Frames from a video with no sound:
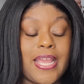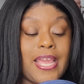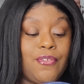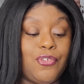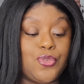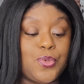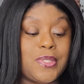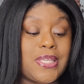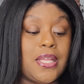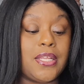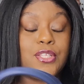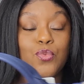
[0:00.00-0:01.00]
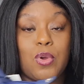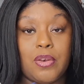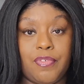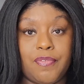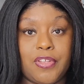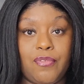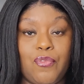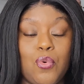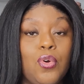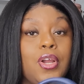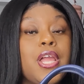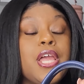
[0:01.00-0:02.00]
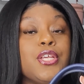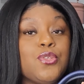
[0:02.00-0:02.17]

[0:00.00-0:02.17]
the anniversary sale is 154